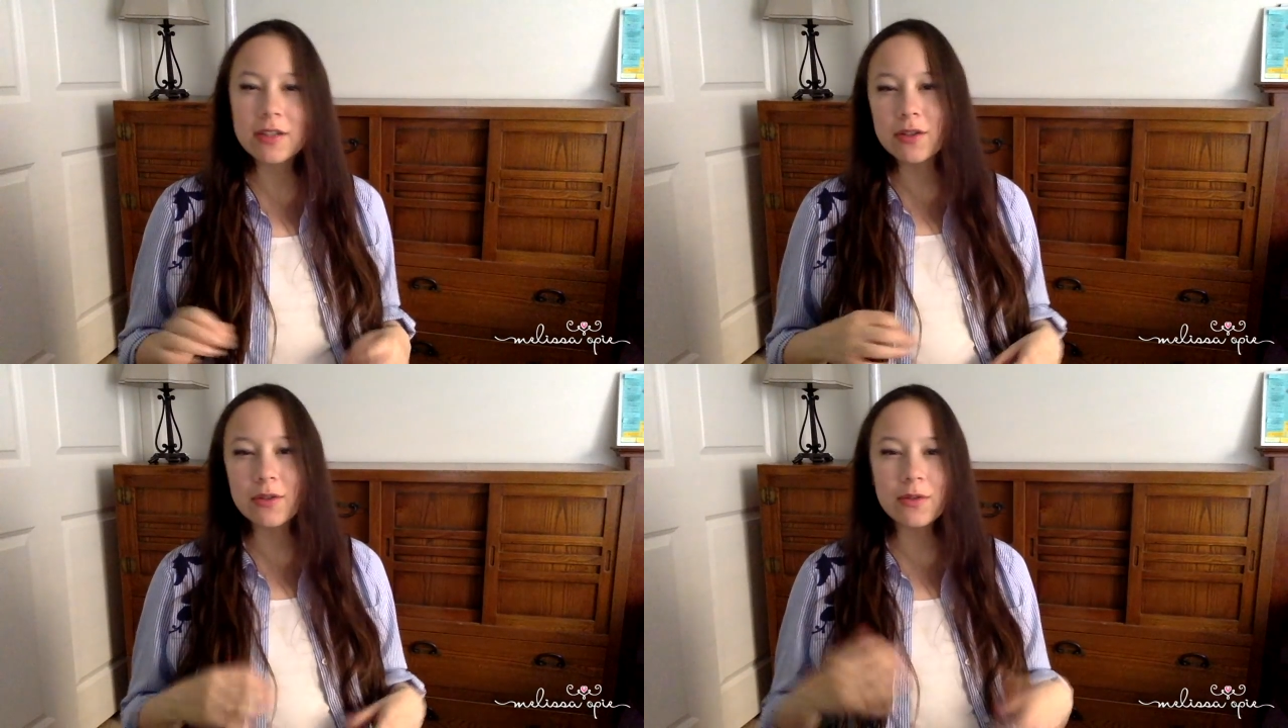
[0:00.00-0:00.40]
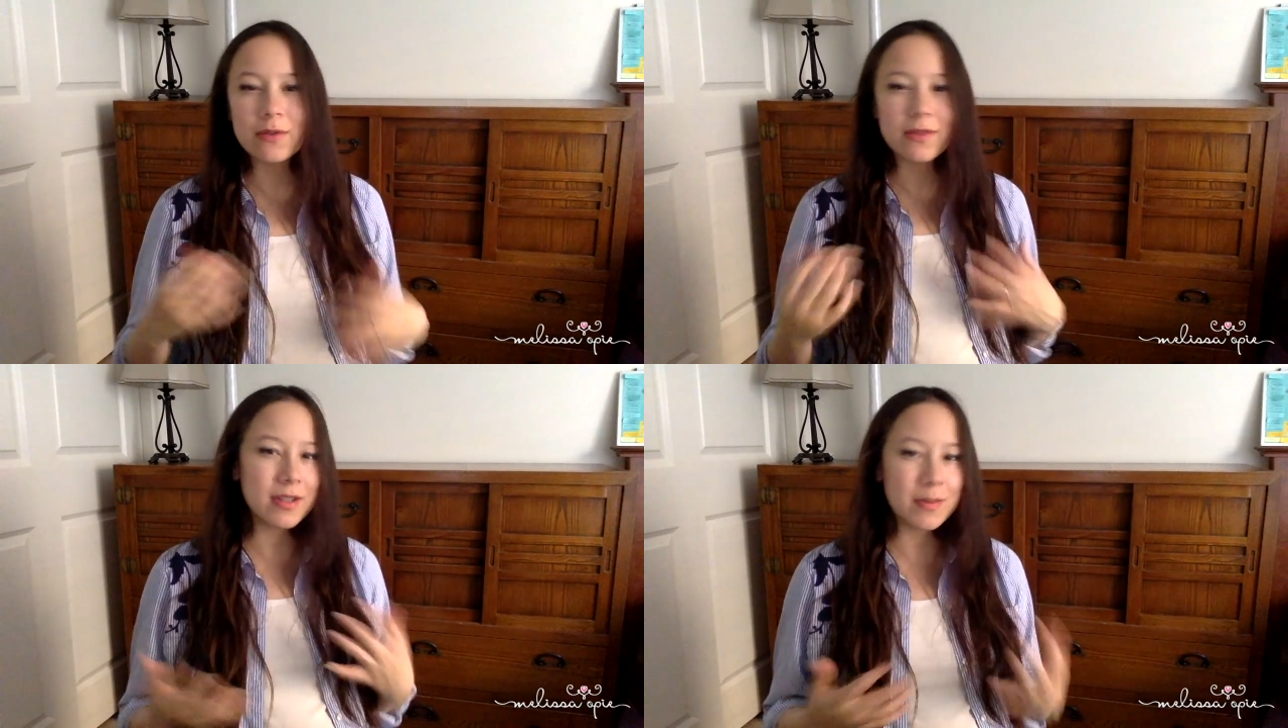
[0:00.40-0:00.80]
to
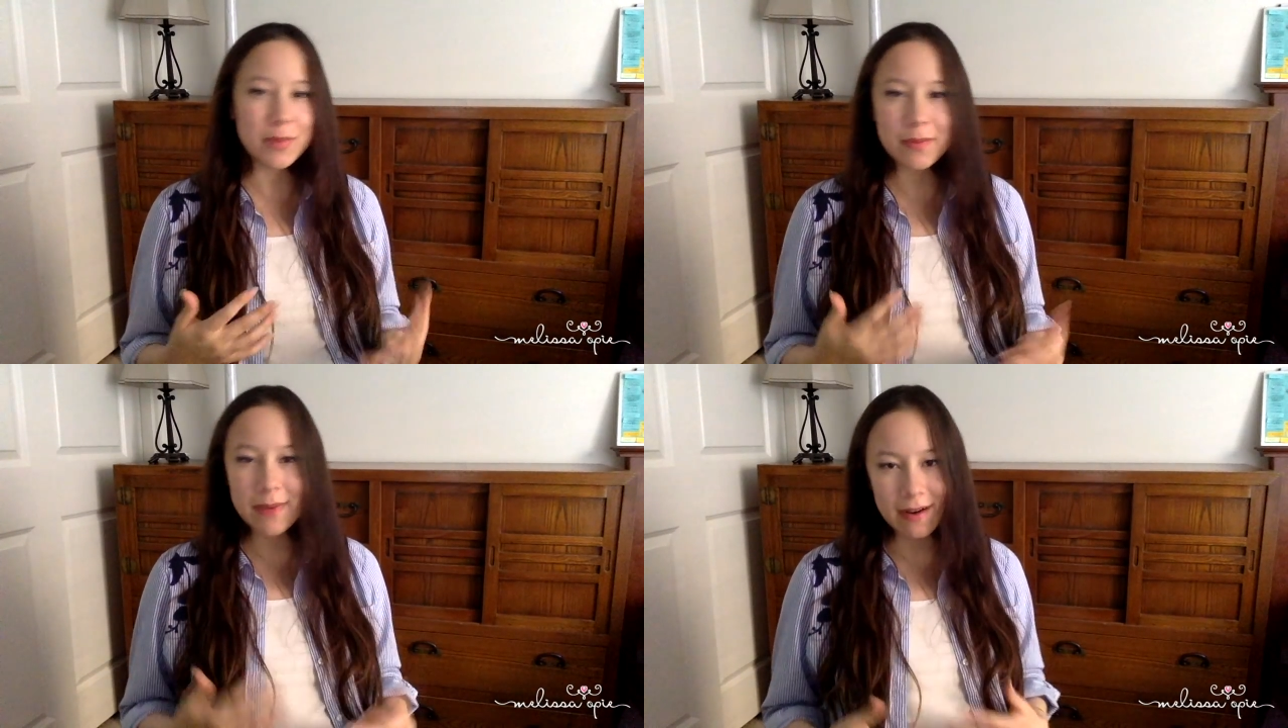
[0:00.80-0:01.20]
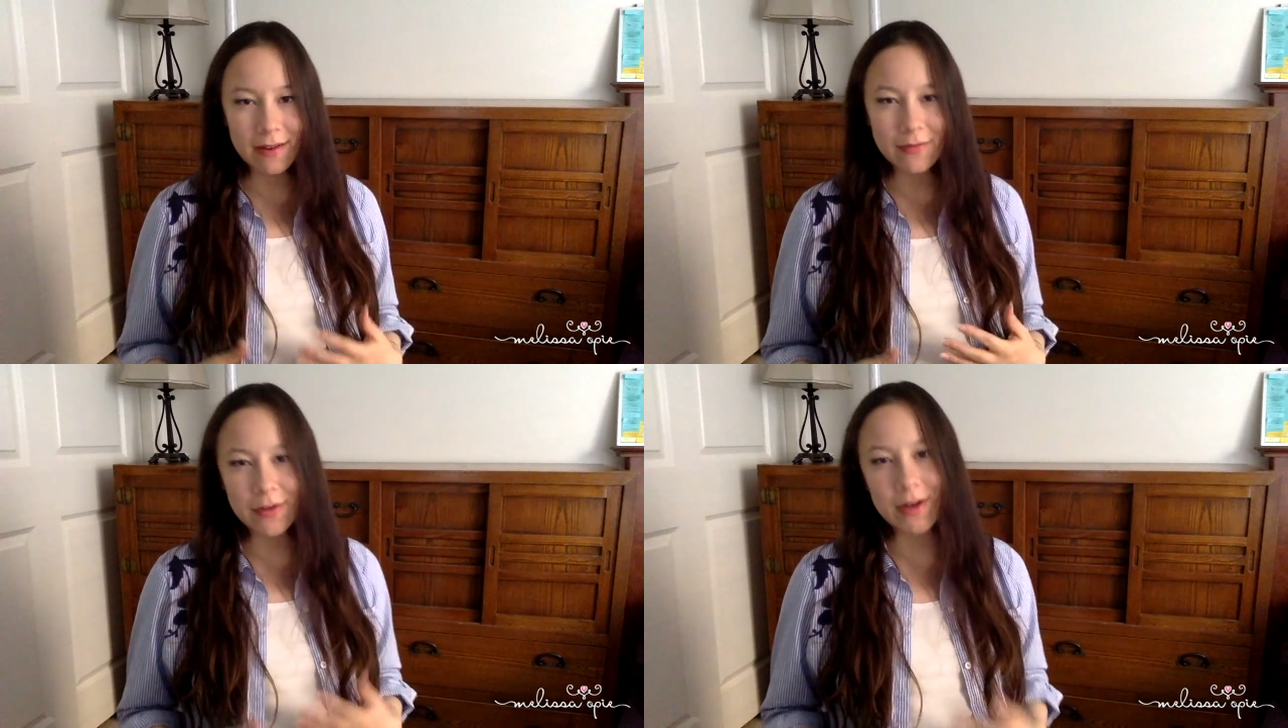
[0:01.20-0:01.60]
start
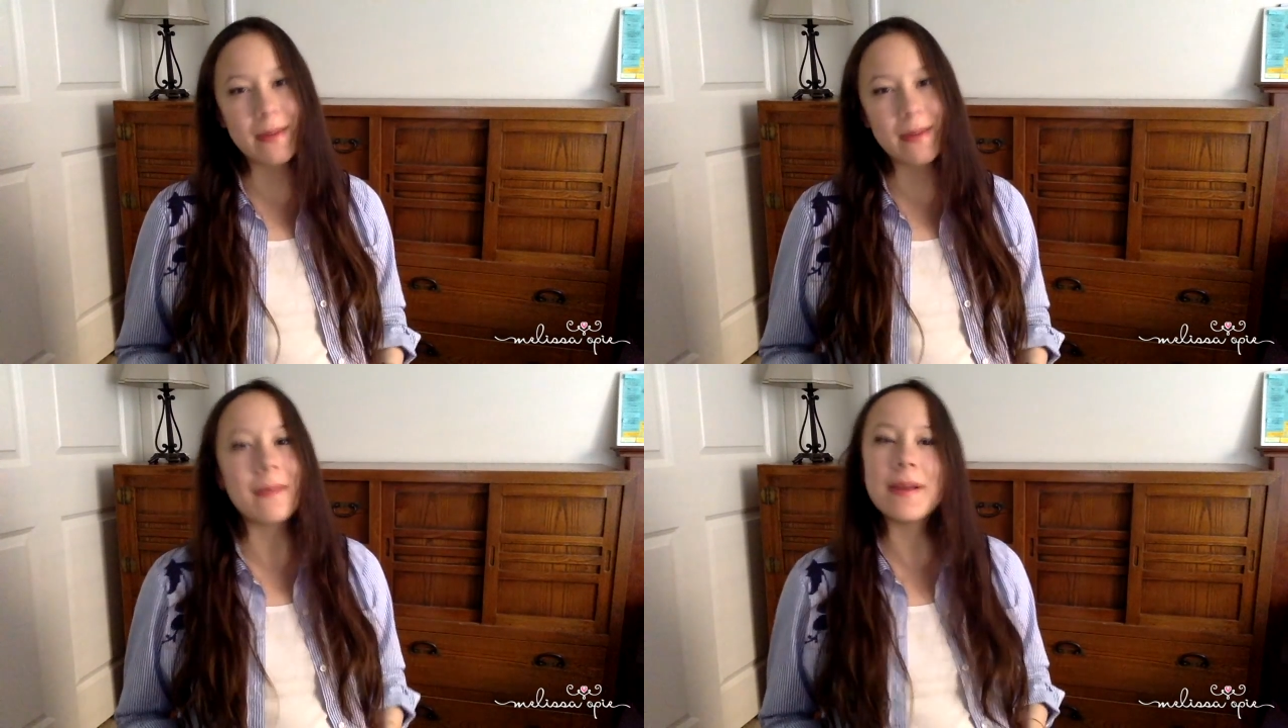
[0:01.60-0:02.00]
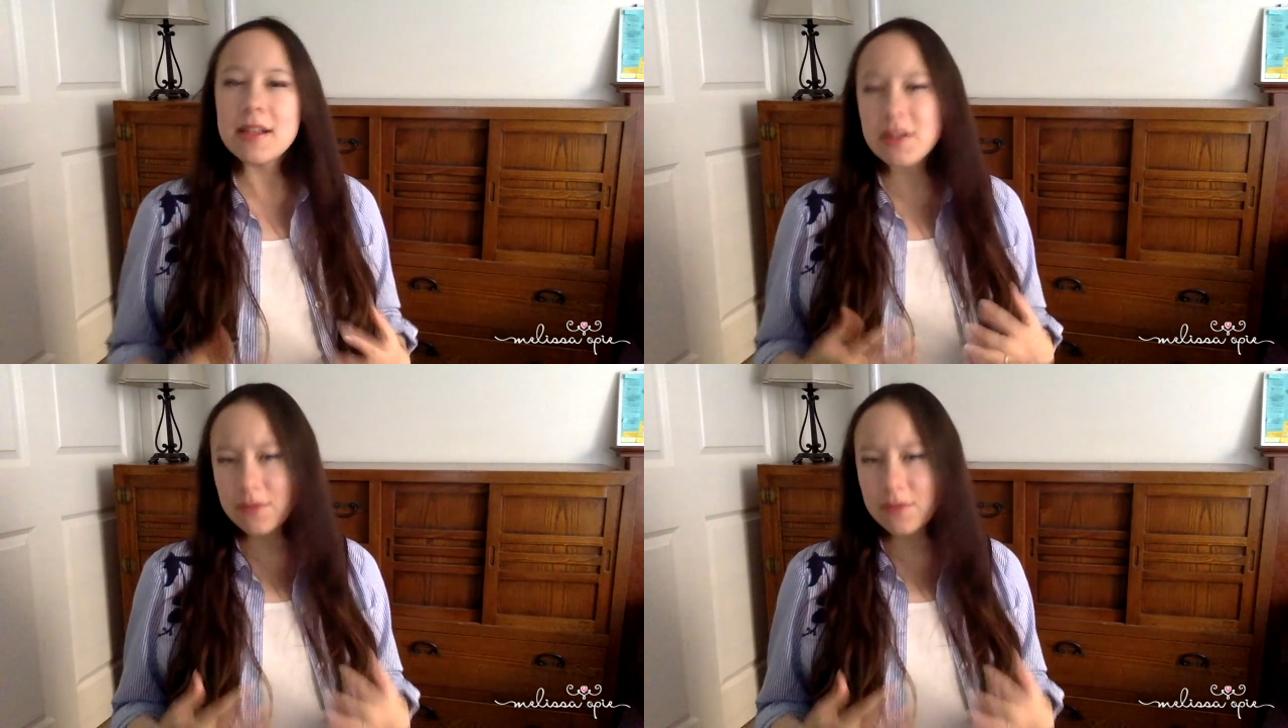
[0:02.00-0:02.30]
preparing for your baby and to